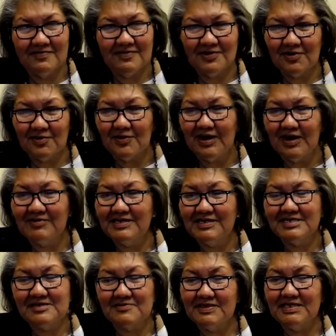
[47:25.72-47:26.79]
look around
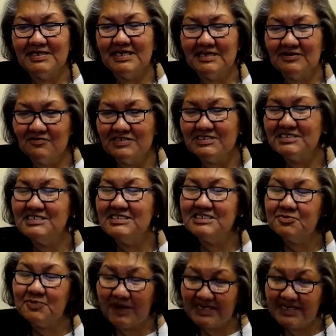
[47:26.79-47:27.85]
at some of the, it was
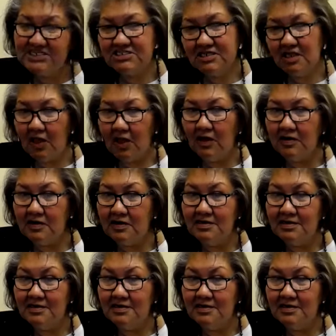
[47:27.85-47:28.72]
six pages long.